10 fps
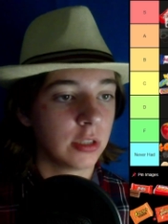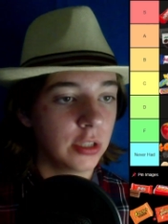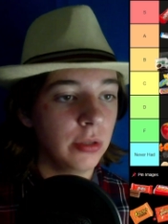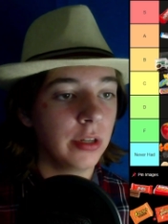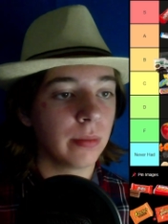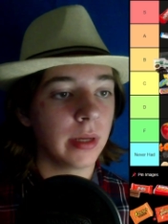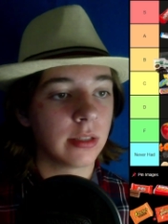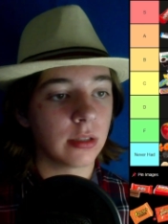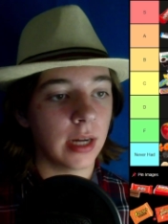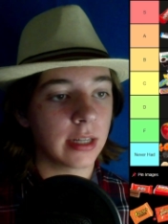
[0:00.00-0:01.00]
Junior
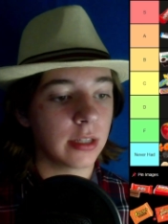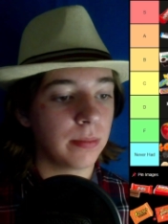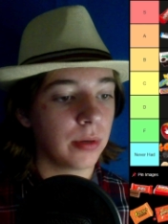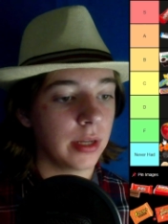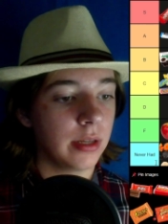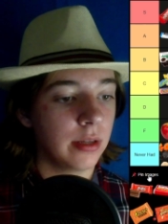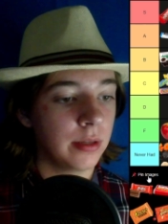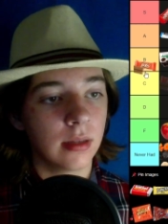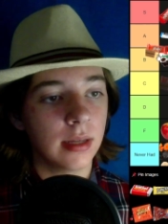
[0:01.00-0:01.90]
mints are actually pretty good.